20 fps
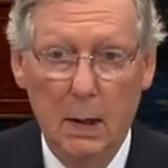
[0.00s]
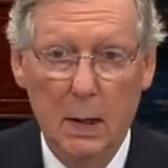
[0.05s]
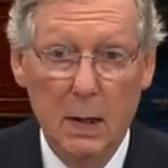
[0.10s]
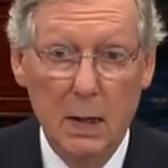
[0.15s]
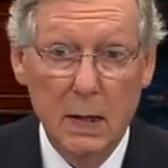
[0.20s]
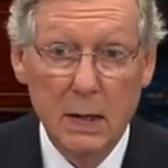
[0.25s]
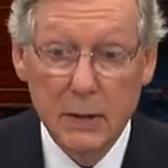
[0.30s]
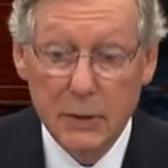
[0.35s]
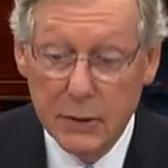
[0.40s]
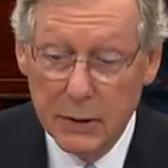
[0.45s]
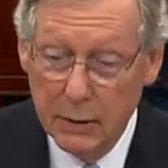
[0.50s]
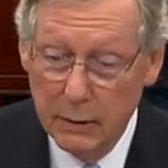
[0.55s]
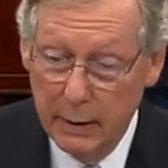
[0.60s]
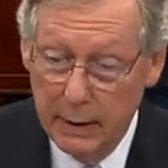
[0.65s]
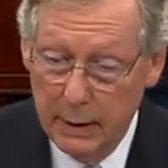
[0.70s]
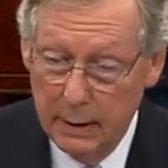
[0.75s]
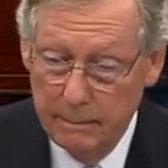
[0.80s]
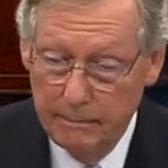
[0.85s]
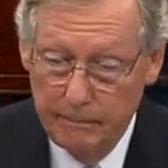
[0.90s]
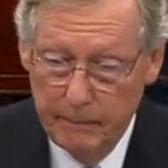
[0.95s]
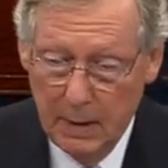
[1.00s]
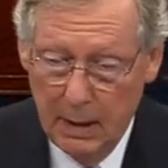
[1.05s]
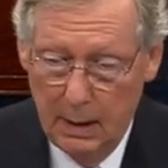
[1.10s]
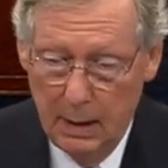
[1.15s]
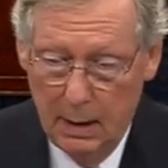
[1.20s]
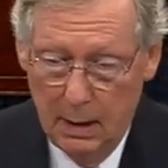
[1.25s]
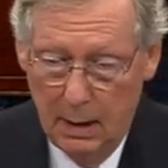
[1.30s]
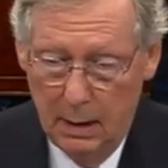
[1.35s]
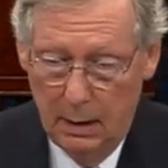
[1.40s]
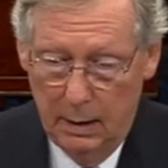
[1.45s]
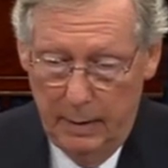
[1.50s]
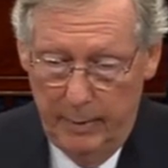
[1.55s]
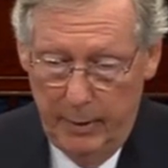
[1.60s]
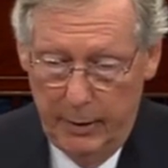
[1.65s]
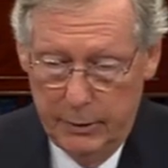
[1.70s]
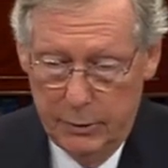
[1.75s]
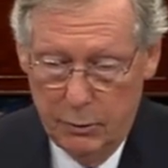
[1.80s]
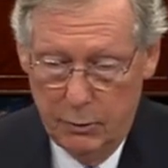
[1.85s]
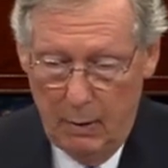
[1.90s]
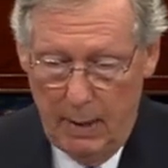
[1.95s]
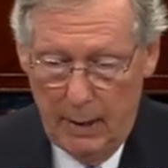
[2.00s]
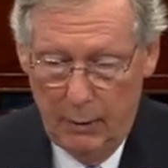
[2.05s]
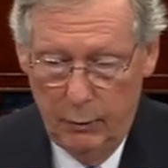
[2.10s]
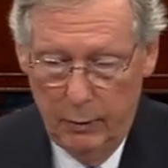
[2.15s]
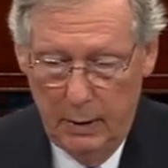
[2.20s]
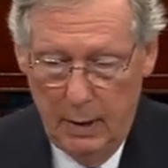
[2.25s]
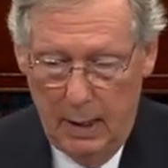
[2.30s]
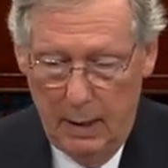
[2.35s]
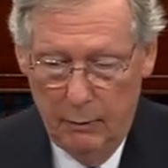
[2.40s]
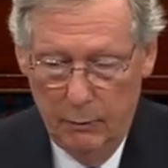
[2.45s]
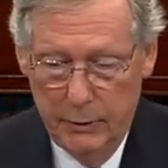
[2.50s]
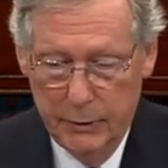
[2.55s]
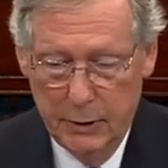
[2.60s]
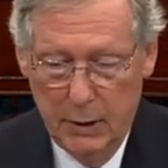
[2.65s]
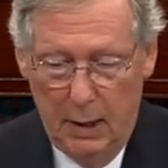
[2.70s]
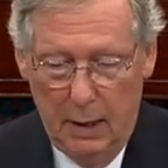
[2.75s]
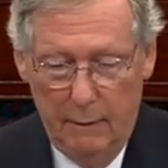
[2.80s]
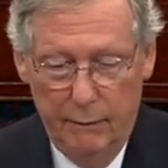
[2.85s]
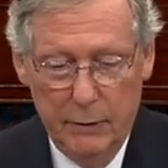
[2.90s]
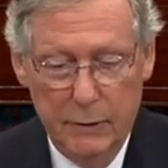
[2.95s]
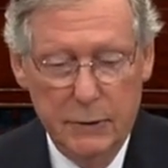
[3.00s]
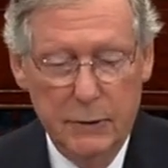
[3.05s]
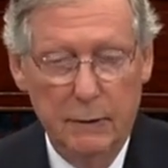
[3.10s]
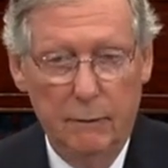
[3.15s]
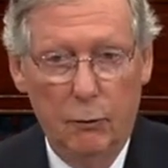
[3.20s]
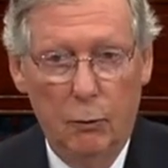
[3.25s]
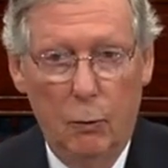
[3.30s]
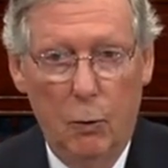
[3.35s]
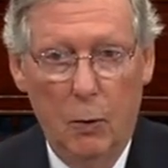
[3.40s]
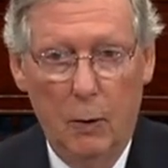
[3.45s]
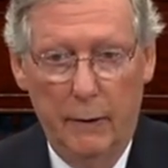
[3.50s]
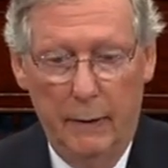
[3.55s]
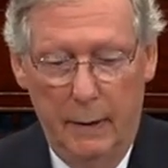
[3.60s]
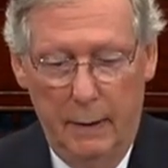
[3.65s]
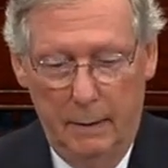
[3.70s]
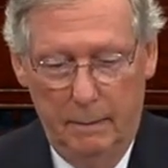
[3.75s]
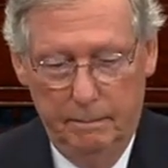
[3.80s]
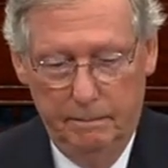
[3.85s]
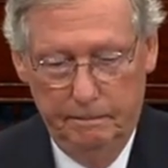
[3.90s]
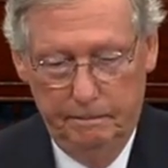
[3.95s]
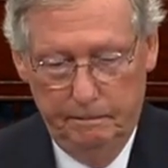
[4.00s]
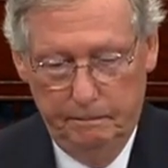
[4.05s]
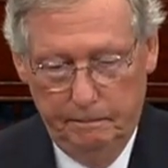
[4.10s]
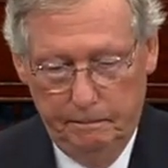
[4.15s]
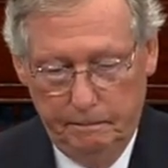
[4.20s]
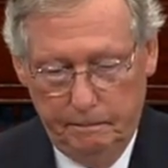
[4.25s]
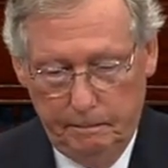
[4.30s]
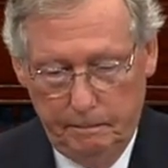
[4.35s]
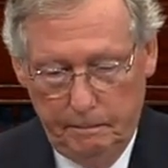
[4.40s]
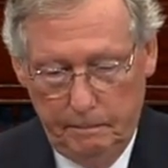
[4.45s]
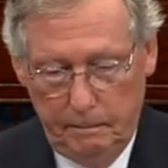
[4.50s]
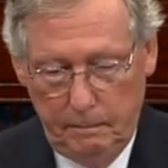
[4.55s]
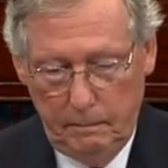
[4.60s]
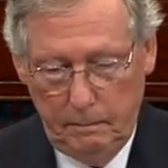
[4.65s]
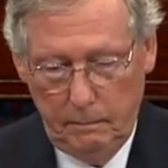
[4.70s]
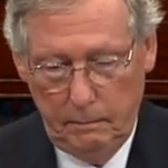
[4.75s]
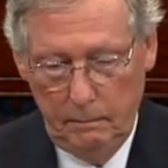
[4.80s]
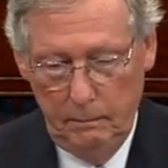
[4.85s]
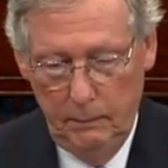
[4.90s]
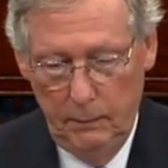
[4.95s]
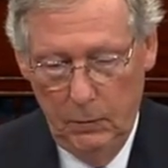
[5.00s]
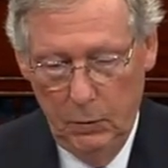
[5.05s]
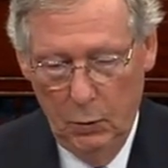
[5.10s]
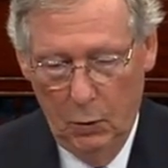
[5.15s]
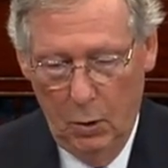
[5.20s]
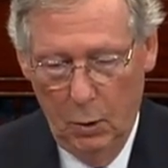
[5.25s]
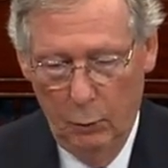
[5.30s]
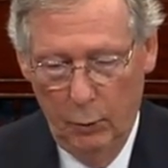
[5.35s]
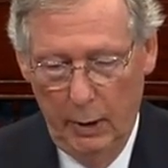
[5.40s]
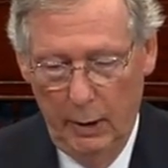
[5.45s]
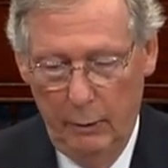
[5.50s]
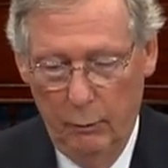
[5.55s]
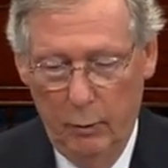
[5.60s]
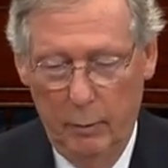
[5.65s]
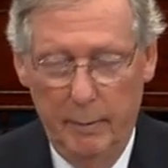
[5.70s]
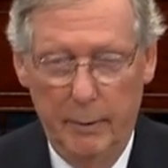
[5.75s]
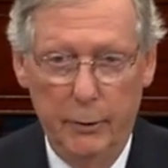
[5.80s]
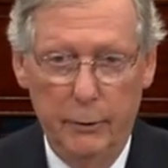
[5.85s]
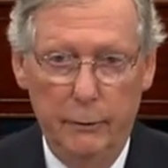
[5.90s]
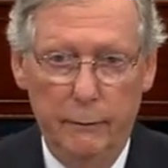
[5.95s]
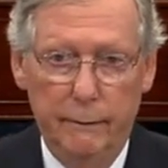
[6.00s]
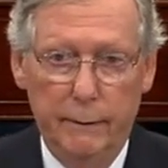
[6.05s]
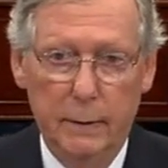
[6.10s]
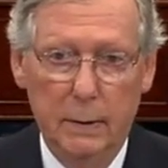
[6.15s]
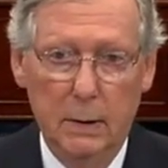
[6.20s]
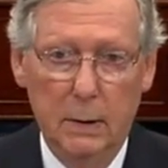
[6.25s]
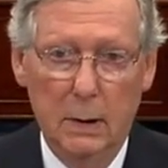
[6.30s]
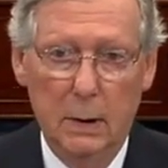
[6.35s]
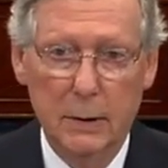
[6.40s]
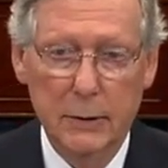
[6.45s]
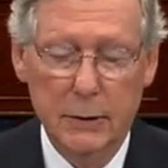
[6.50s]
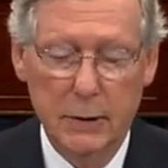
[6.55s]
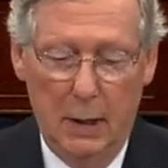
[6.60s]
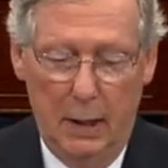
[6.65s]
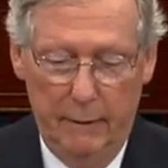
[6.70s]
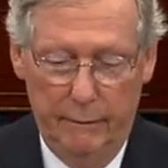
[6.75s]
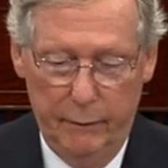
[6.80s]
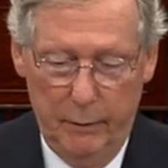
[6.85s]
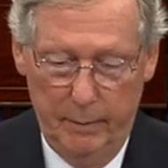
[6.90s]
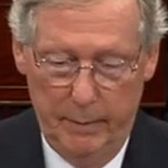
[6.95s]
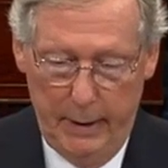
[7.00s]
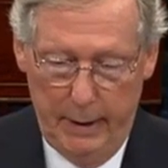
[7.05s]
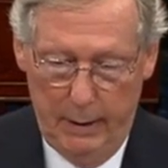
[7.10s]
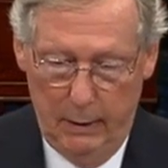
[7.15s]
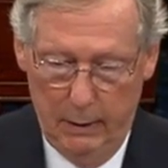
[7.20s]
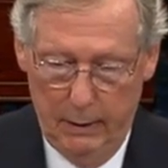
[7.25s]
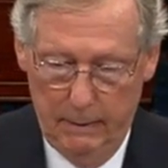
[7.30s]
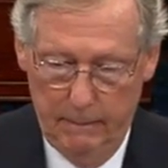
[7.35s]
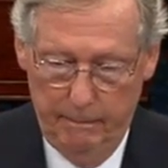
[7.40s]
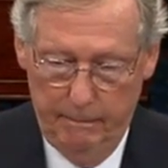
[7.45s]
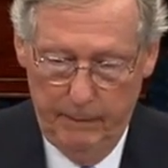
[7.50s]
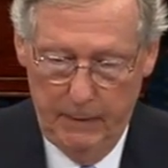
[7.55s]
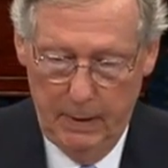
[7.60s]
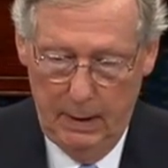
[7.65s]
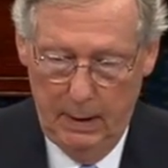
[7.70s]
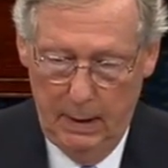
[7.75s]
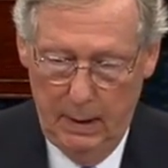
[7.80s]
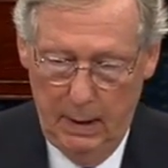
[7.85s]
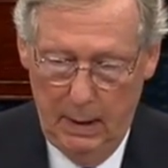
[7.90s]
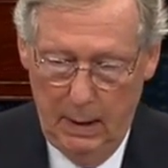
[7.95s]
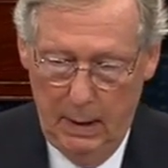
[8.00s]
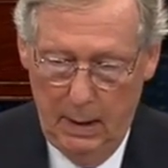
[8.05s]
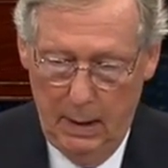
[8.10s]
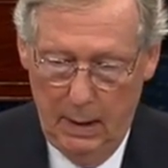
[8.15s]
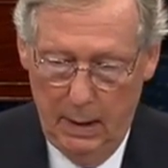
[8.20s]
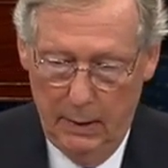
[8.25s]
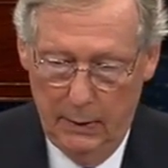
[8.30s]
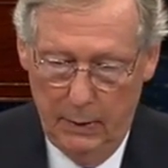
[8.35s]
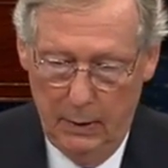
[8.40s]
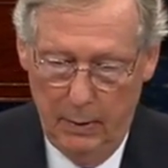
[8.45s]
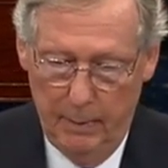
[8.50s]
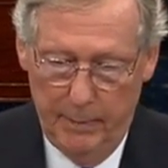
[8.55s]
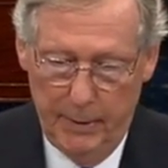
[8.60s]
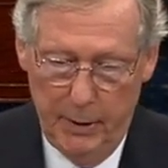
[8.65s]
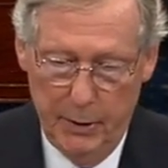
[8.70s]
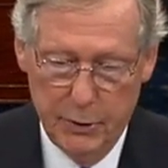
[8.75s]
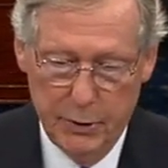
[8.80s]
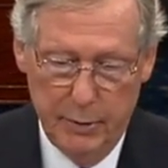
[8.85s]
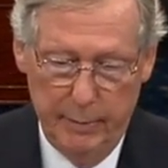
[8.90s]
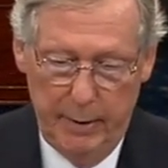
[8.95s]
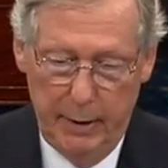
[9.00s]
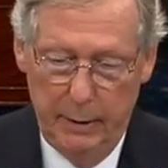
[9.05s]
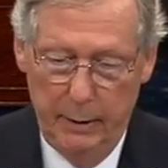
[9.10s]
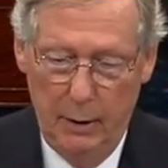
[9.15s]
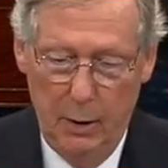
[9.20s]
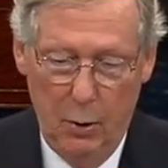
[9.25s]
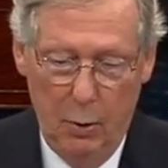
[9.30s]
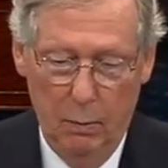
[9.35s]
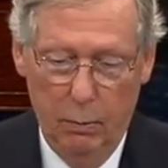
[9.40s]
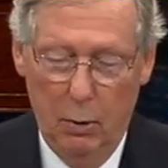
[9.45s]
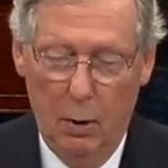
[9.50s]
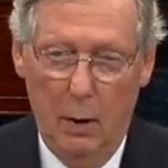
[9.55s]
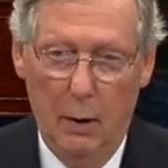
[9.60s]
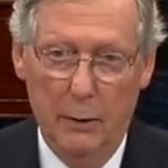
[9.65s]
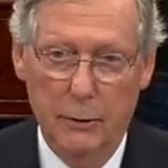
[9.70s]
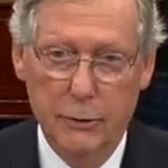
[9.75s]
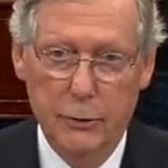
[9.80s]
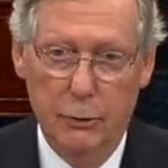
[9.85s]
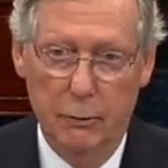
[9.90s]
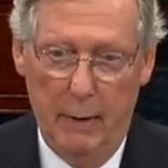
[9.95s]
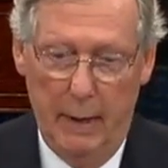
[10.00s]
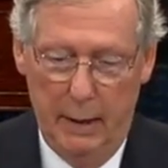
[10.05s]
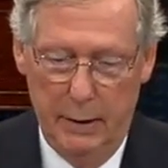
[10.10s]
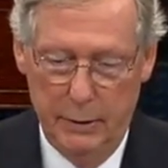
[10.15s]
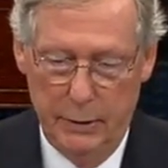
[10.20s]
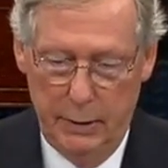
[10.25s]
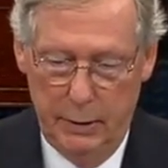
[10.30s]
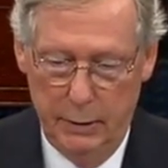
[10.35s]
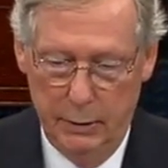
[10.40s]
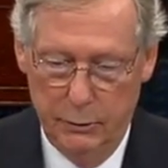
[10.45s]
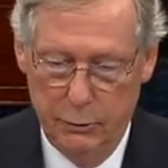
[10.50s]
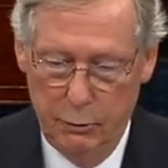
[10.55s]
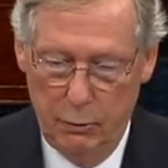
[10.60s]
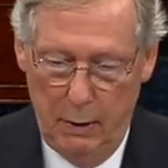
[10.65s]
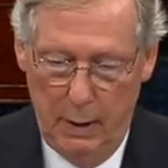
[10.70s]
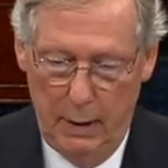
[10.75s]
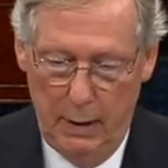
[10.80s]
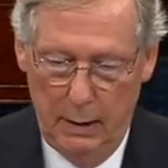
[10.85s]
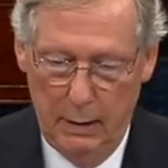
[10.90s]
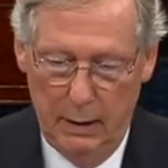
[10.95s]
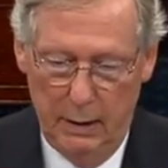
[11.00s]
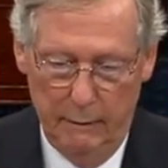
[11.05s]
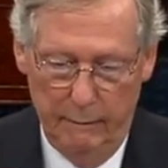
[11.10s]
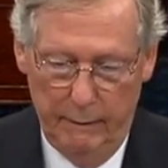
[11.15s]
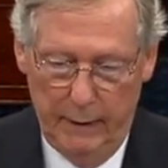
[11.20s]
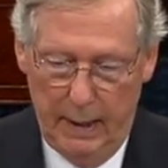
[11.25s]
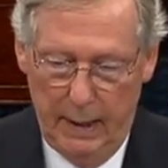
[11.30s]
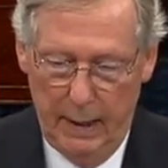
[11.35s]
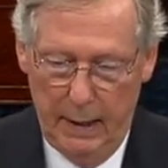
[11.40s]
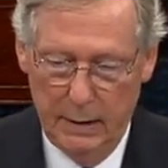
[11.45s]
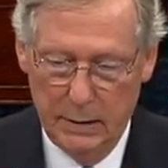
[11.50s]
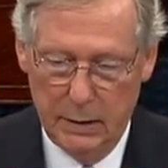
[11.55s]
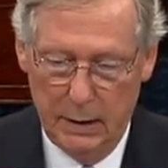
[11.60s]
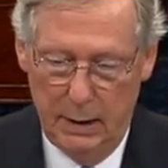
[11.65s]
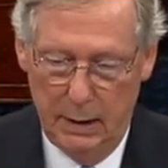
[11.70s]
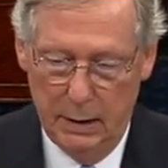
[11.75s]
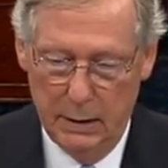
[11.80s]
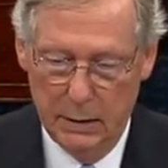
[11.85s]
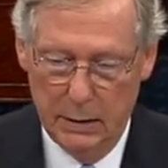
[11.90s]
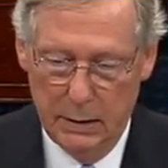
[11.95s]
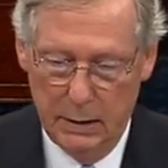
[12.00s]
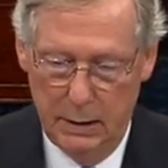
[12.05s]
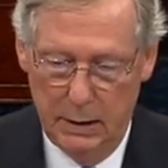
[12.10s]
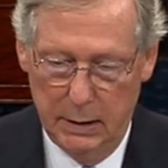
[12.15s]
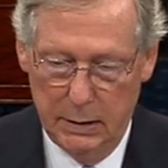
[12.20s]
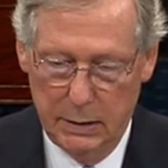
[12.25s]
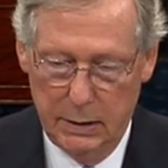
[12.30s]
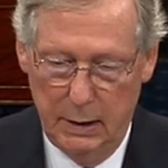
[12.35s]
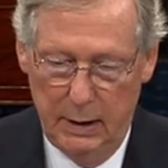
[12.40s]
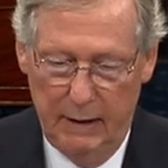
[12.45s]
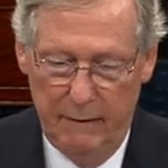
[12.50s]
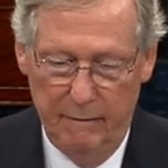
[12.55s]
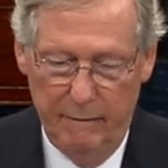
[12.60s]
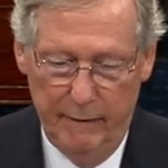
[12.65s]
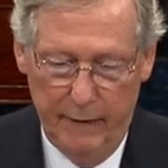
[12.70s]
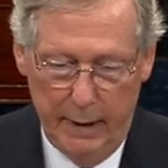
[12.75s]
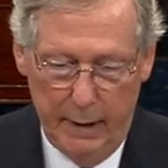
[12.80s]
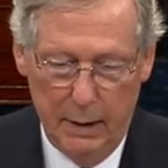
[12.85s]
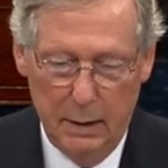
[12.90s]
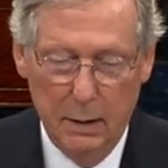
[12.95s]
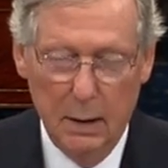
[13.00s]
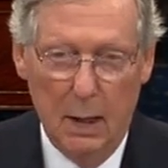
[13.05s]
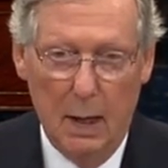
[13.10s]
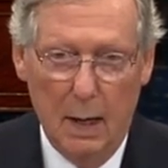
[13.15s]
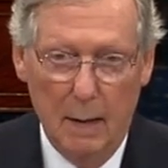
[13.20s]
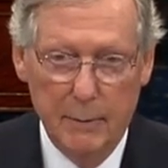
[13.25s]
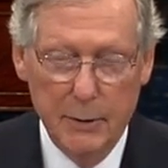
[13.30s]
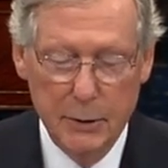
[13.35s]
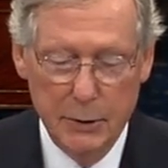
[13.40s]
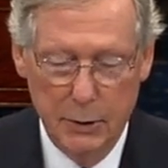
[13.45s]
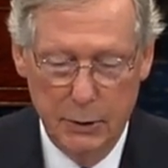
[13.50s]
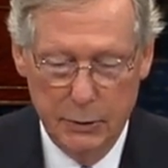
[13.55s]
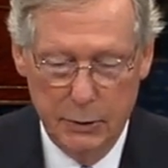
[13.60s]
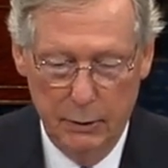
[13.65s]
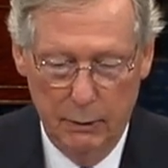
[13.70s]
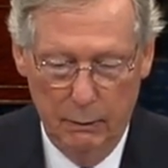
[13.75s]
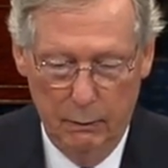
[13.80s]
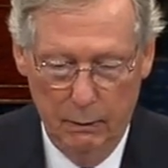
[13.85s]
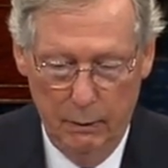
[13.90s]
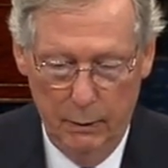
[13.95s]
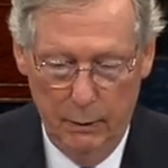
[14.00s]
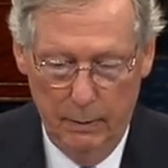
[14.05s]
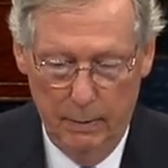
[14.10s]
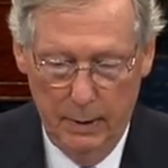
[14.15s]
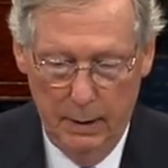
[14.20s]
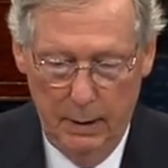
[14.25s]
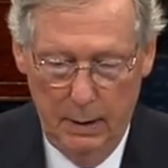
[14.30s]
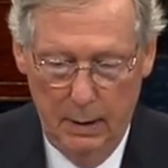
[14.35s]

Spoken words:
In Syria, a limited strike would not resolve the civil war there, nor will it remove Assad from power. There appears to be no broader strategy to train, advise, and assist a vetted opposition group